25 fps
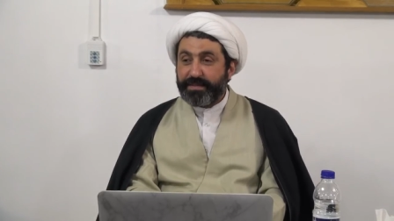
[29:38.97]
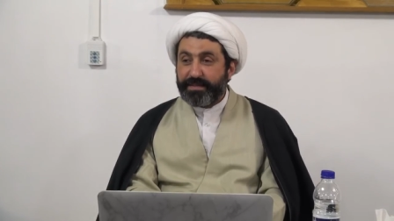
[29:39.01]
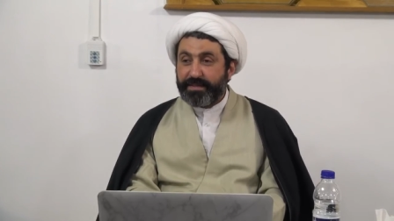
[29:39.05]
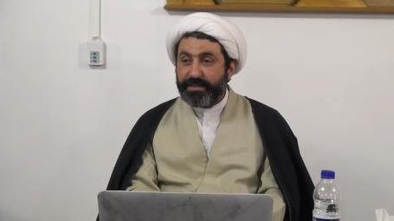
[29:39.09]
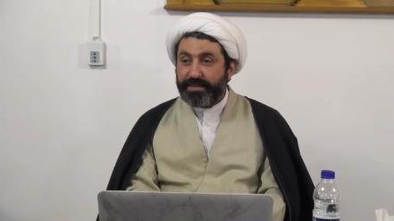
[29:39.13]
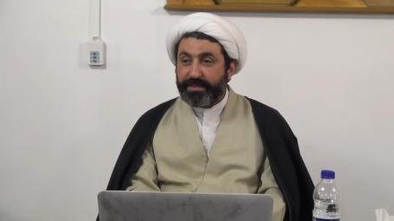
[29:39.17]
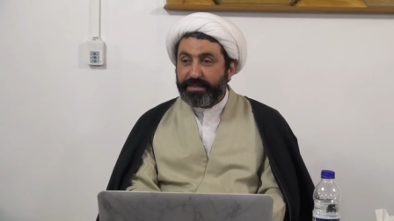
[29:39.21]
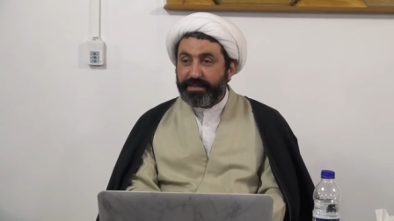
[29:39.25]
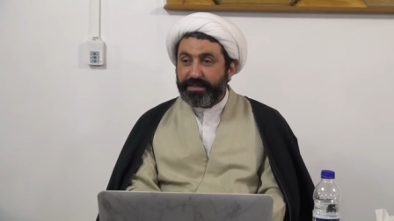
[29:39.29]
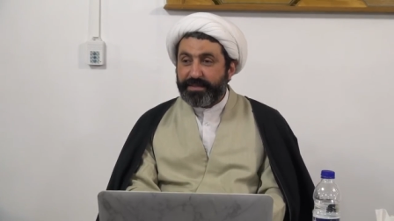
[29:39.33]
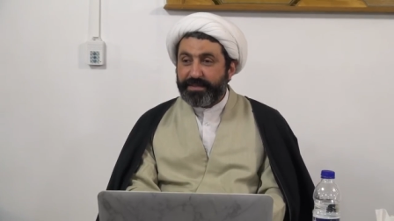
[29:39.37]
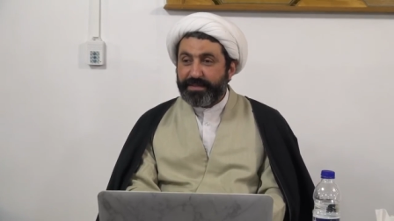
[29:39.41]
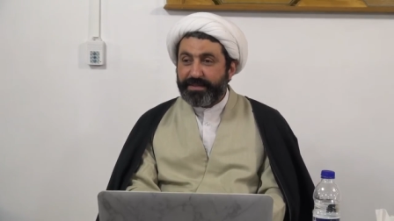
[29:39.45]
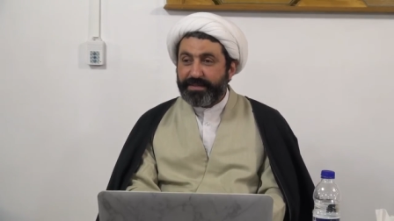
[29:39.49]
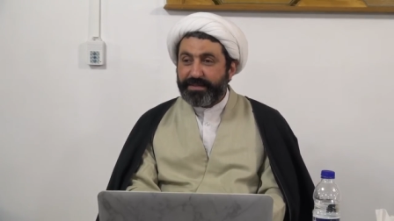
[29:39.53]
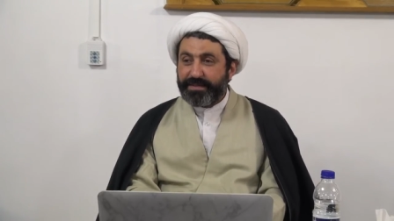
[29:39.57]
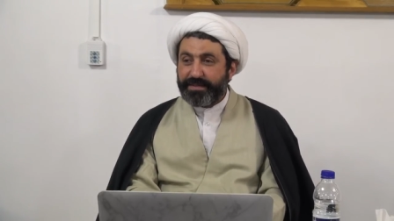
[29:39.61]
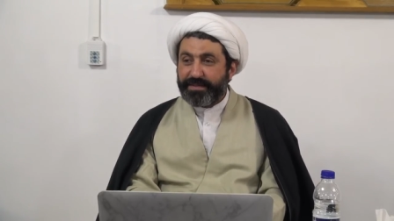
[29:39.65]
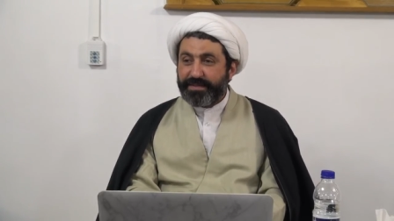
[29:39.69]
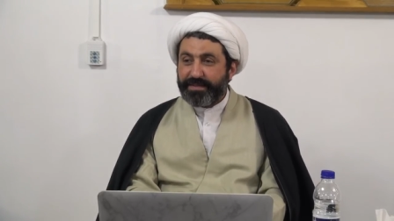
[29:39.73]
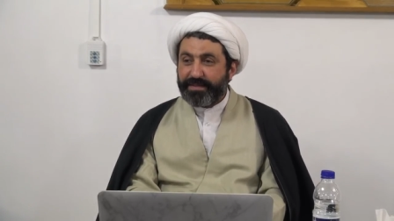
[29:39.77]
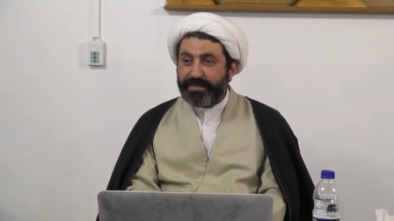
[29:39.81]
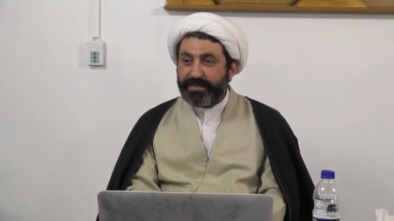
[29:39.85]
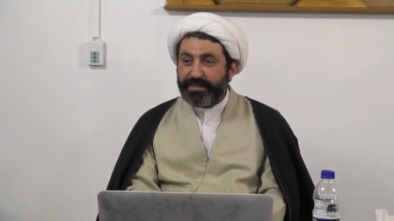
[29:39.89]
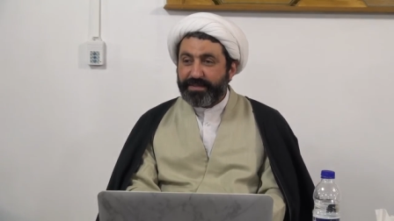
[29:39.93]
Is it the
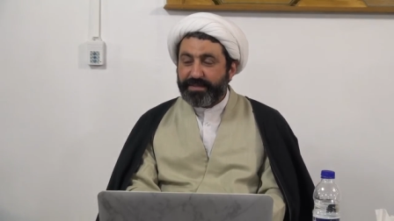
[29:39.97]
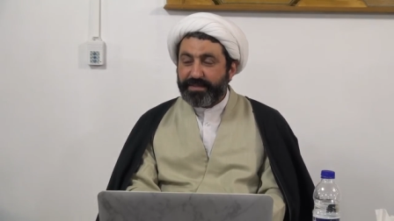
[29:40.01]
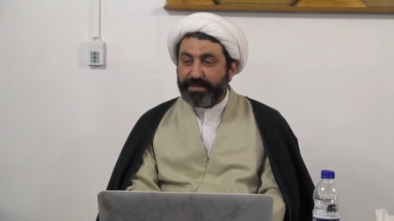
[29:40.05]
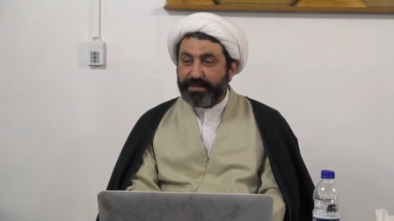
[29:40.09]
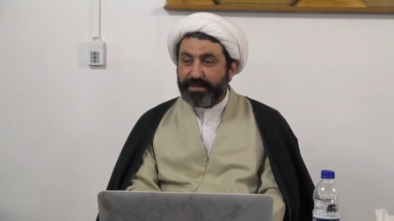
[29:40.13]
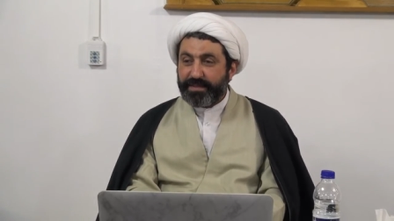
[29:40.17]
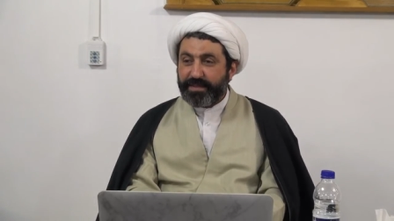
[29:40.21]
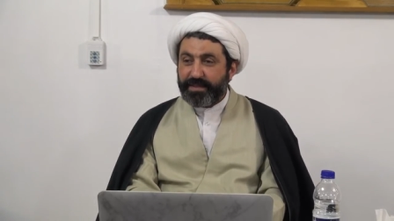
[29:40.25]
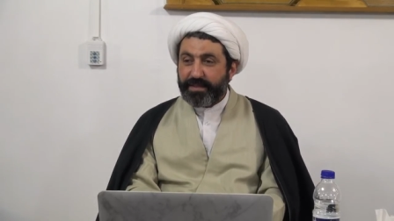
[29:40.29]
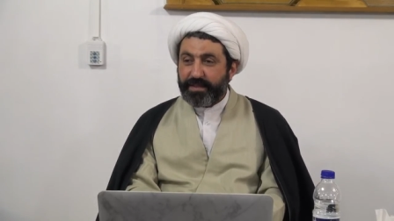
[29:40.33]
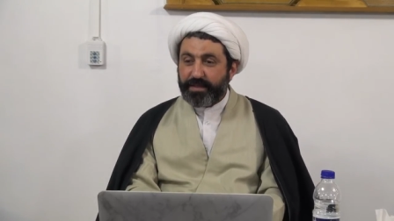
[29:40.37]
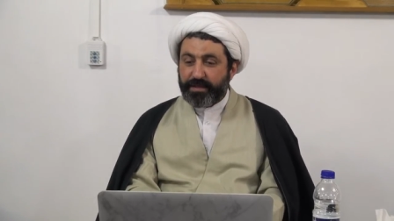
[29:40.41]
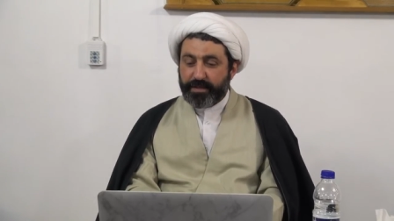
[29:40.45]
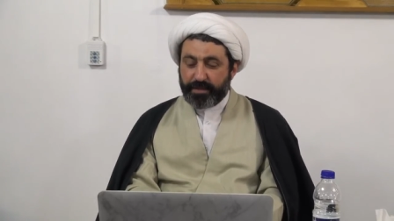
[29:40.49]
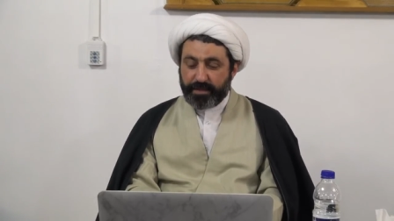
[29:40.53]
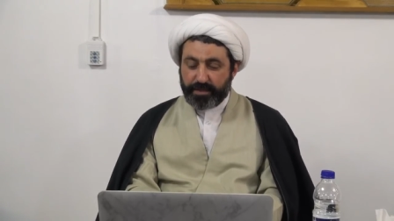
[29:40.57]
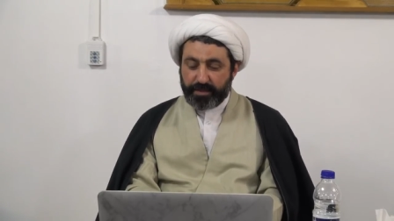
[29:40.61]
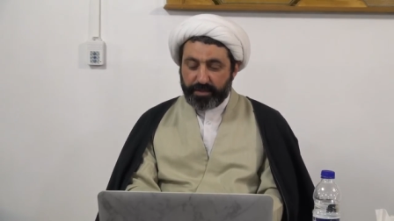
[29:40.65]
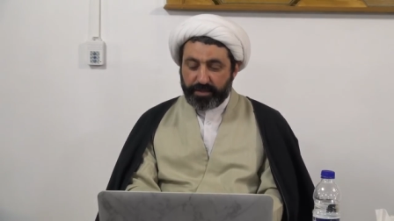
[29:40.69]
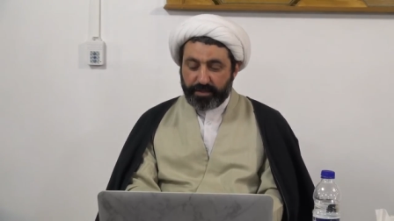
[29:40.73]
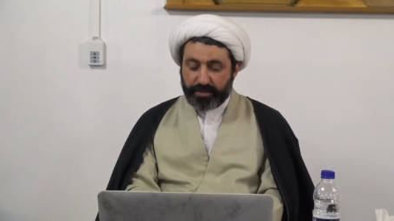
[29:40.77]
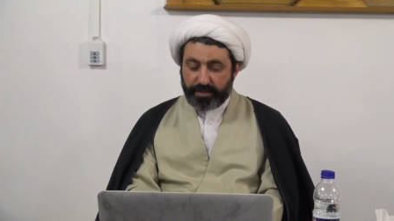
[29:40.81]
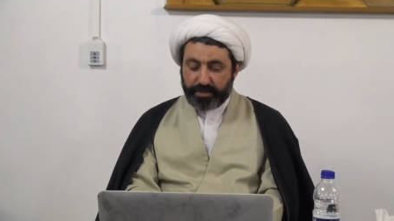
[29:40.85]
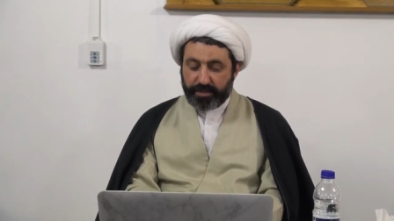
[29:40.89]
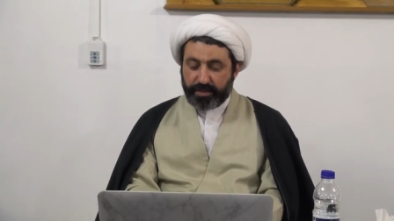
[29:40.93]
summary of what is going to
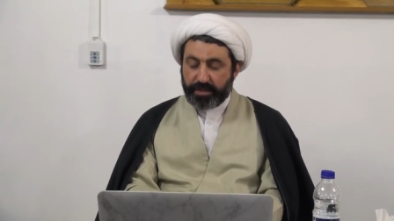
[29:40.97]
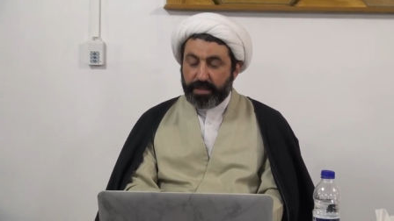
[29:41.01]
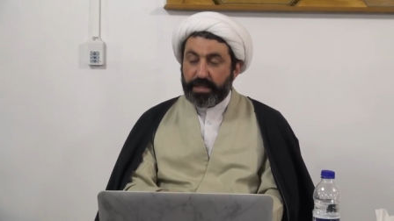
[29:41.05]
say?